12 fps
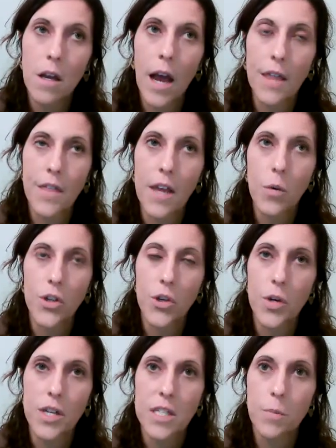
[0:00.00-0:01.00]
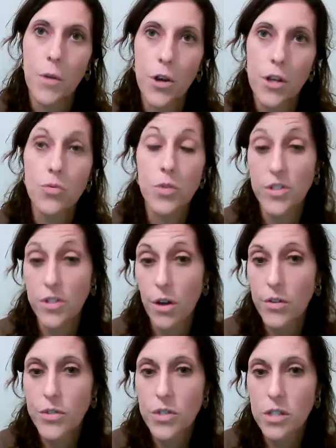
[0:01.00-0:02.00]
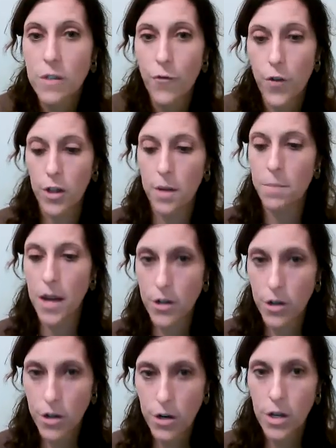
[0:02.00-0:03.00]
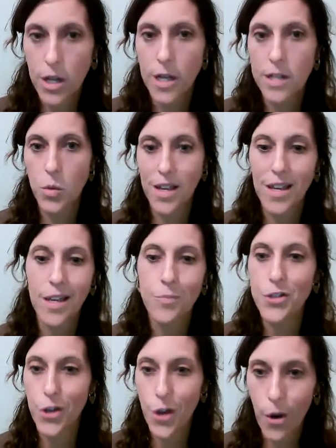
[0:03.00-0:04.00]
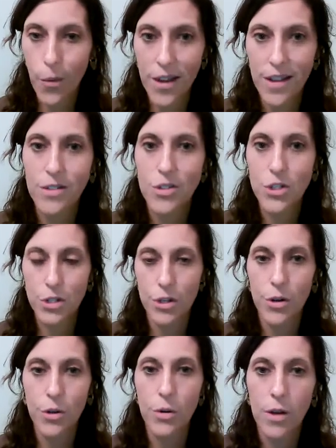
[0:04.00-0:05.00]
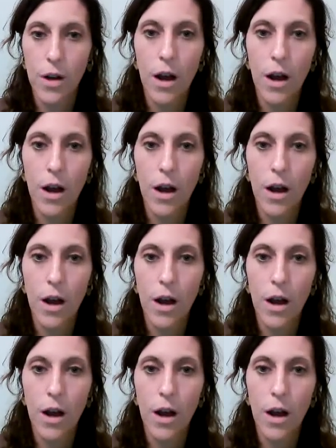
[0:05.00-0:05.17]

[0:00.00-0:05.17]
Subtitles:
I think when you experience results, feeling better, it's what keeps you going too.